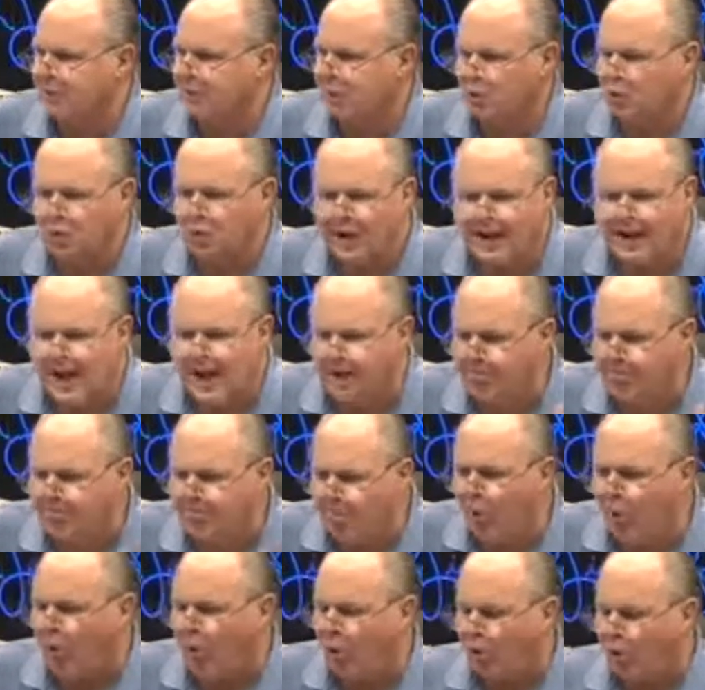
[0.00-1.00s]
We got a
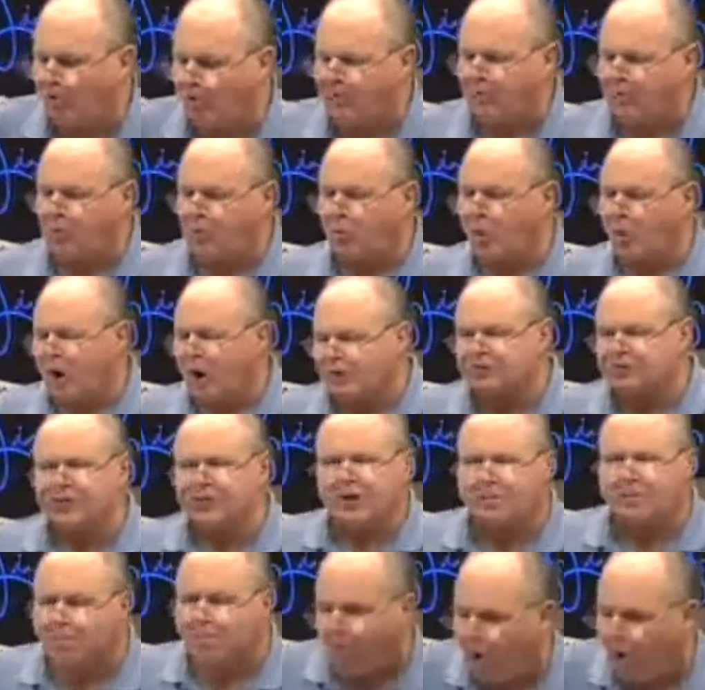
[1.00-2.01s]
poll from the
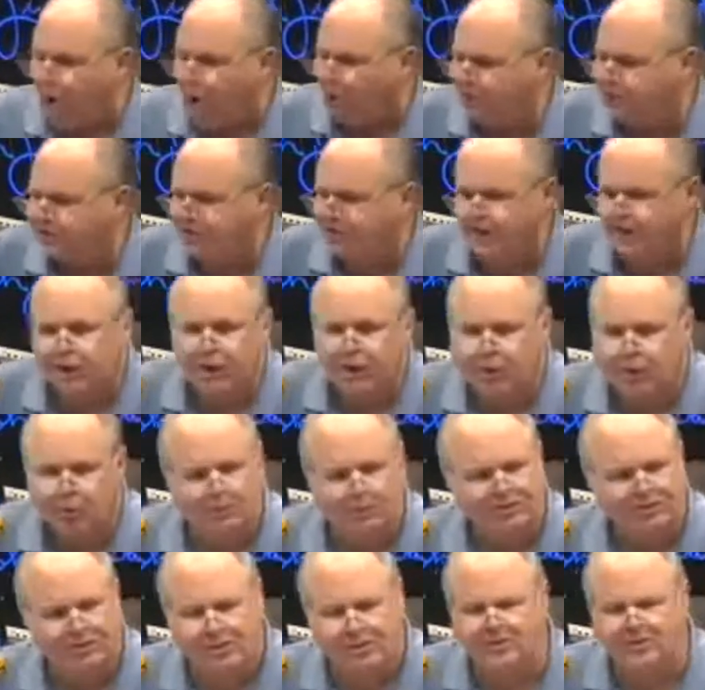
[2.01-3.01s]
Washington Post
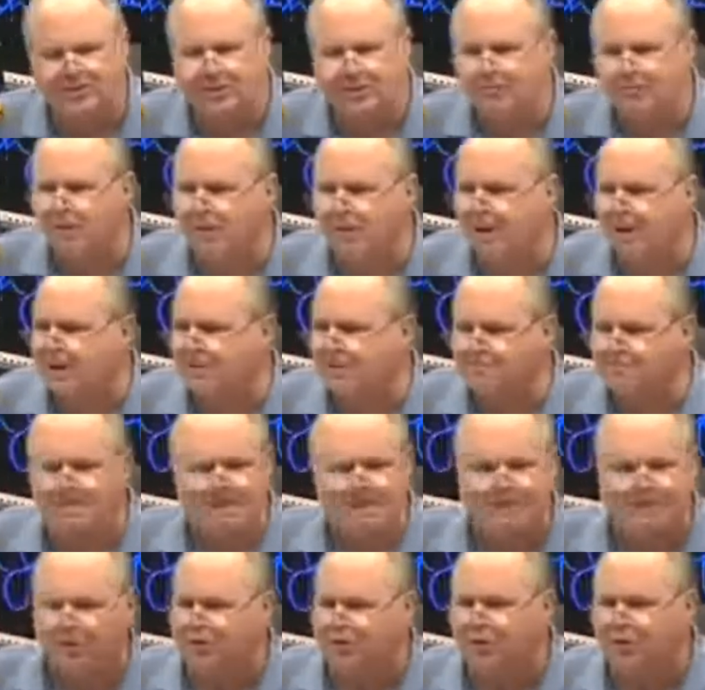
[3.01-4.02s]
which says the American
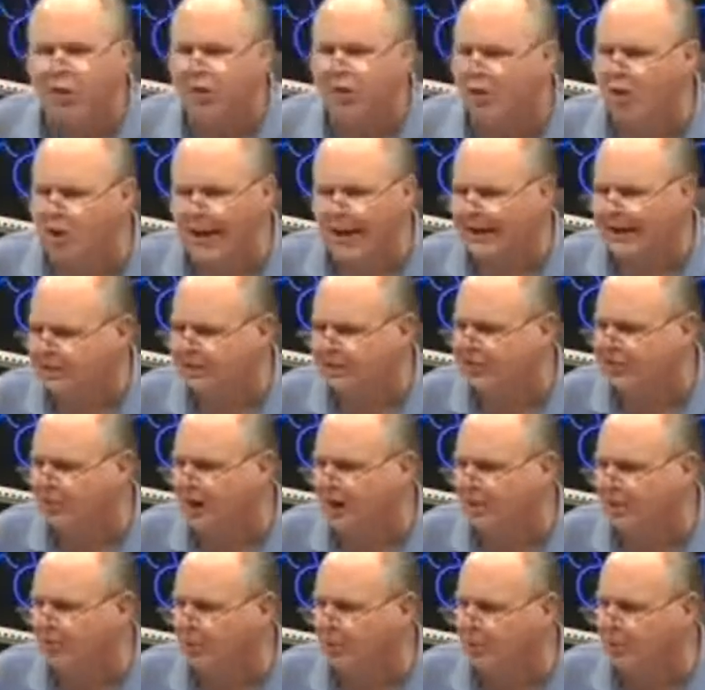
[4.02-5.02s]
people don't like the
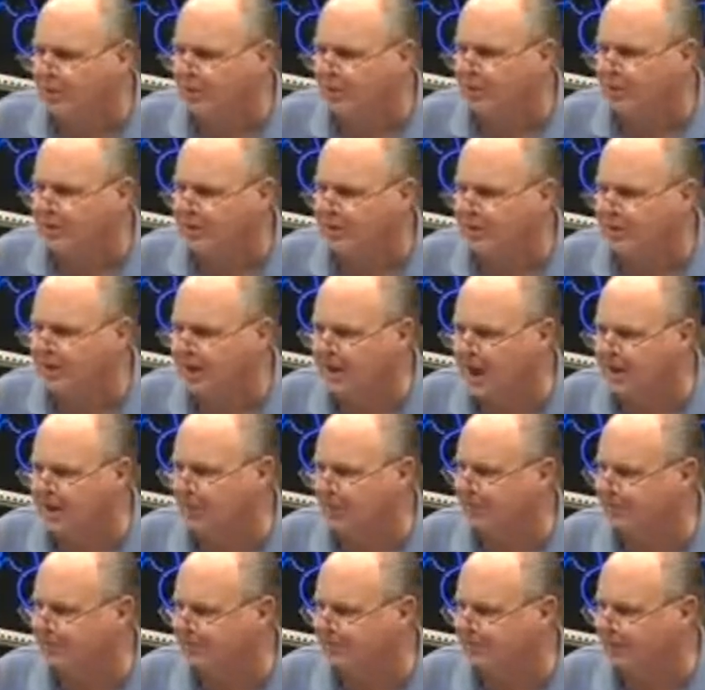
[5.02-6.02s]
job the Republican
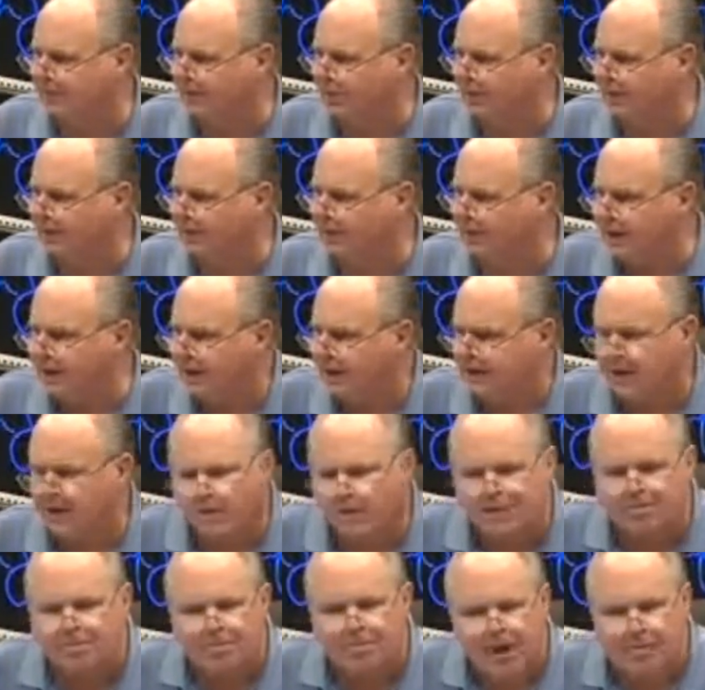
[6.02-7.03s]
Congress is doing. The
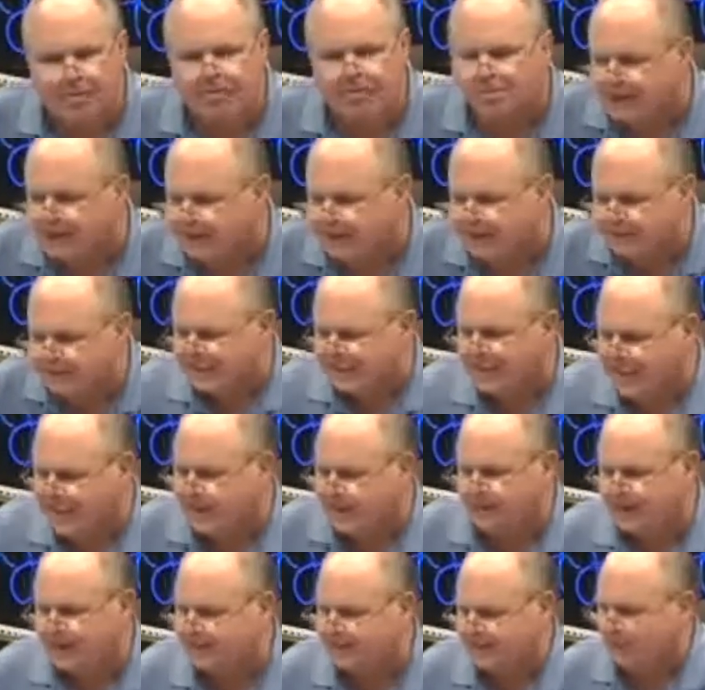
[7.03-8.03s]
only problem is
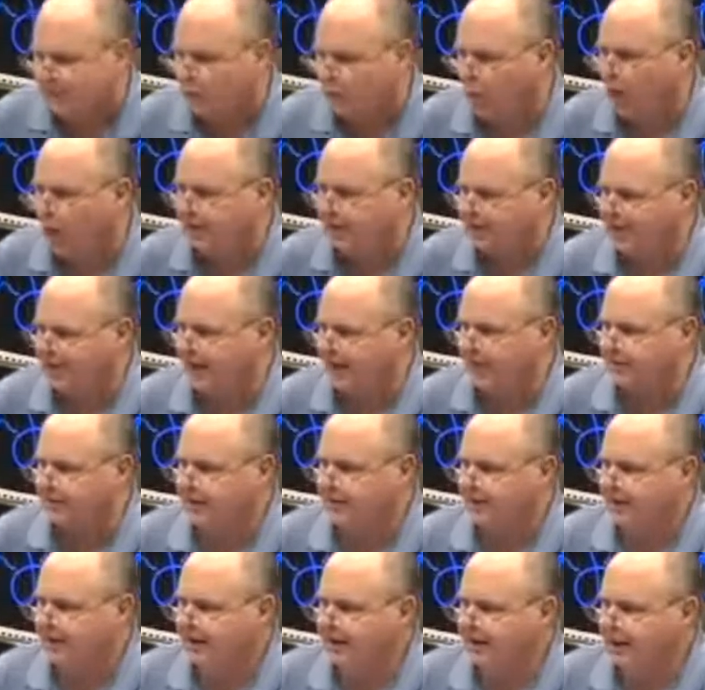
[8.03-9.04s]
there isn't one
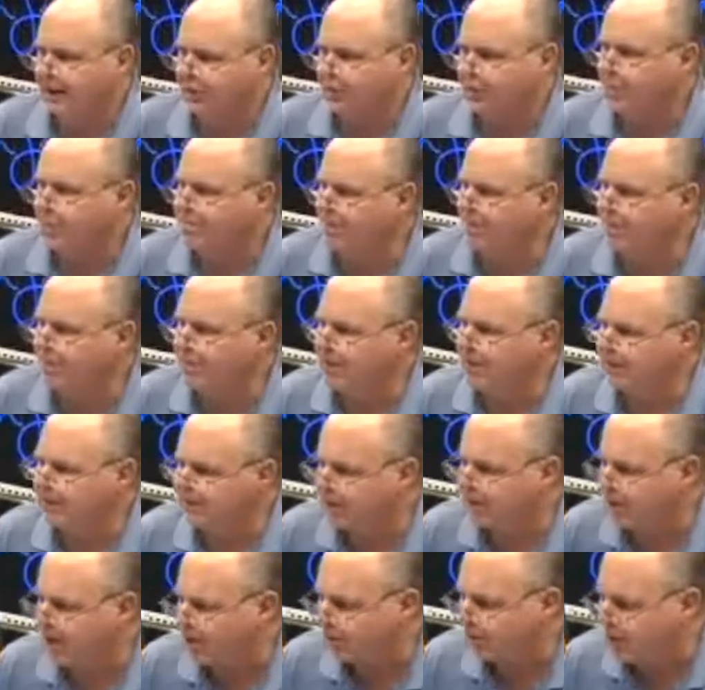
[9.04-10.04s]
yet. The
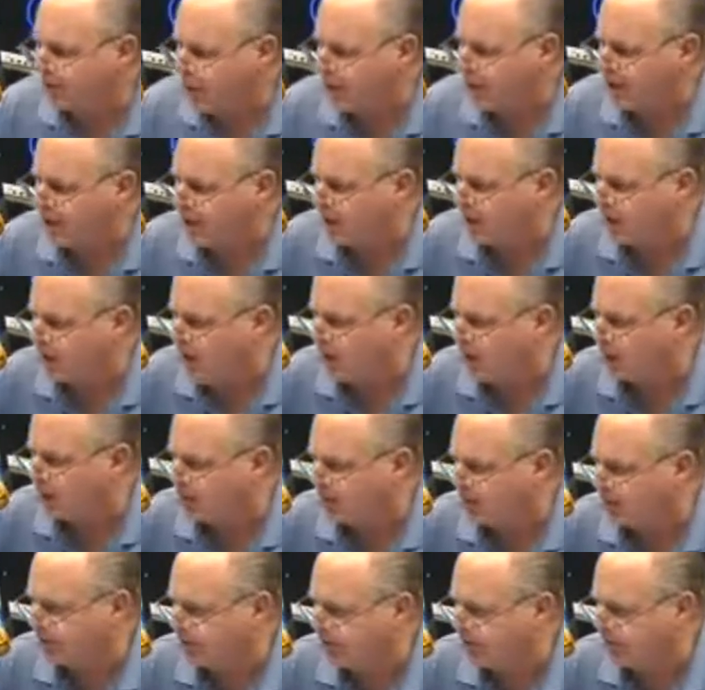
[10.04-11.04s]
Republicans aren't running
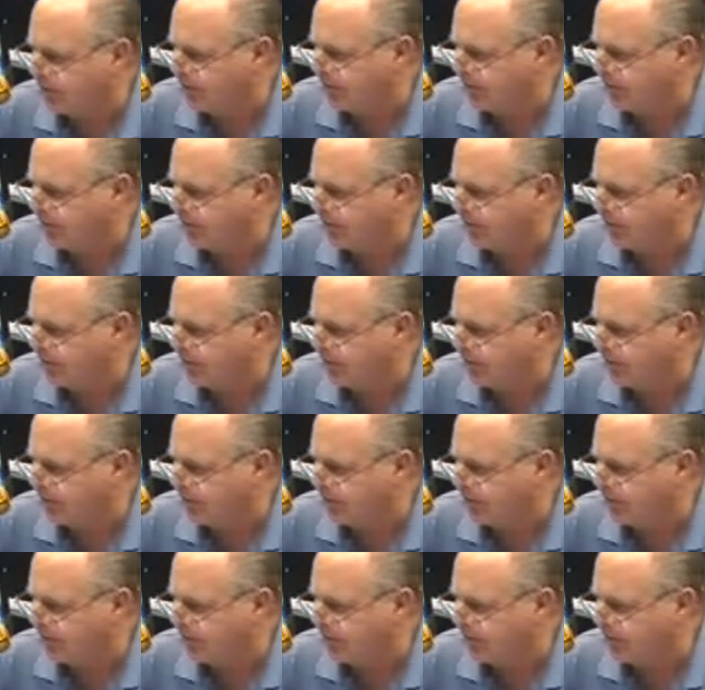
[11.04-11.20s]
Congress.